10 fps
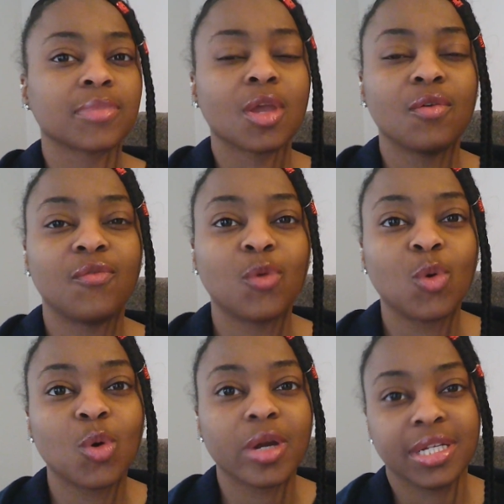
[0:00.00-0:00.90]

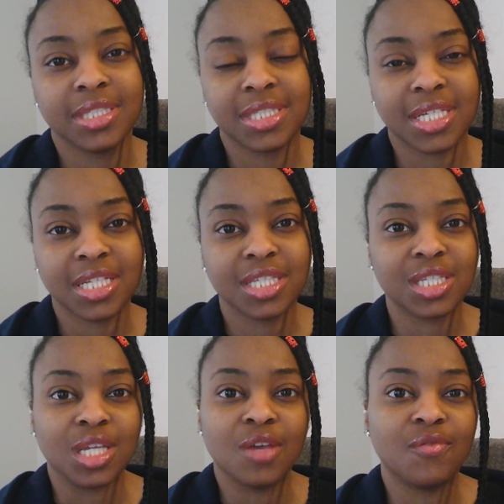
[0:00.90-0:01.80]
For
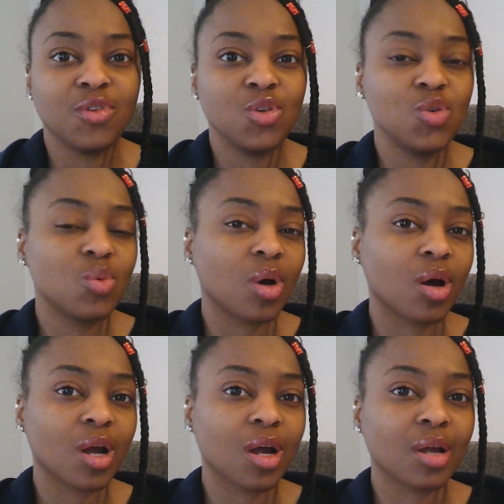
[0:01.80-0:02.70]
instance, if you
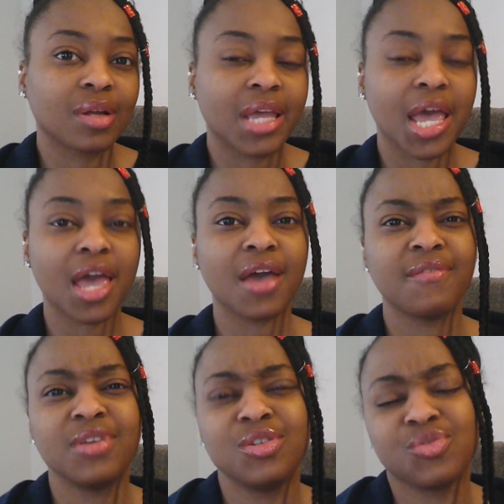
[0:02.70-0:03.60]
are a
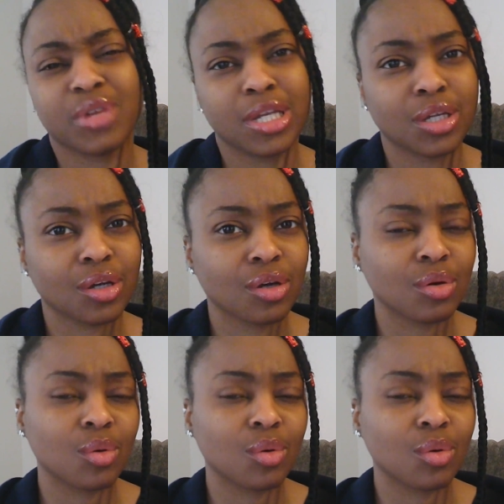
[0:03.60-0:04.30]
heavy drinker